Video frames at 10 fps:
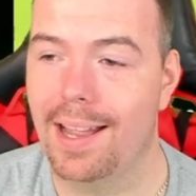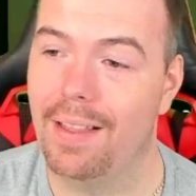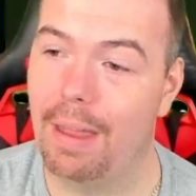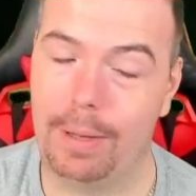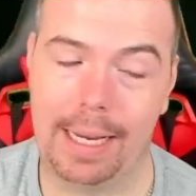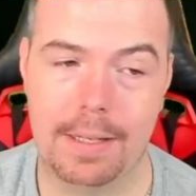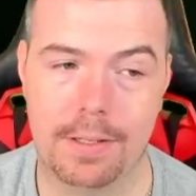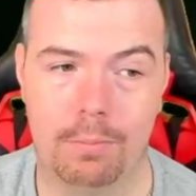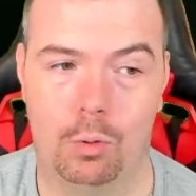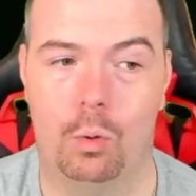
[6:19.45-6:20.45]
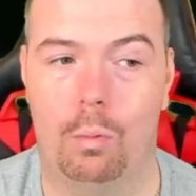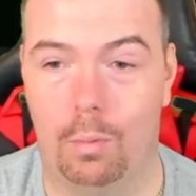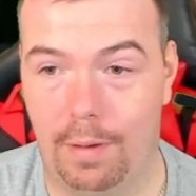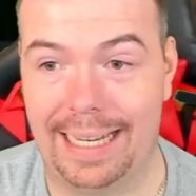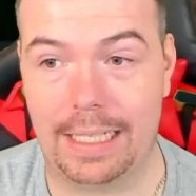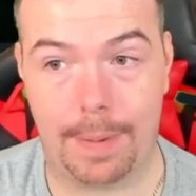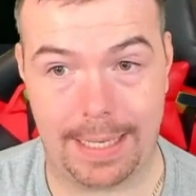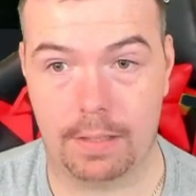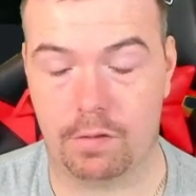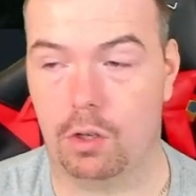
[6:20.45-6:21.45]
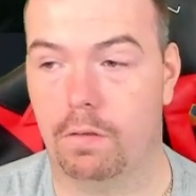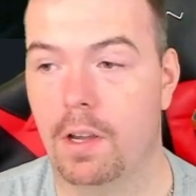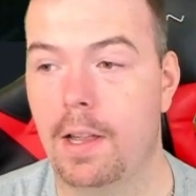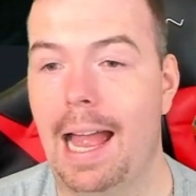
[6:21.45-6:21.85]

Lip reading: Then we get into the more expensive stuff.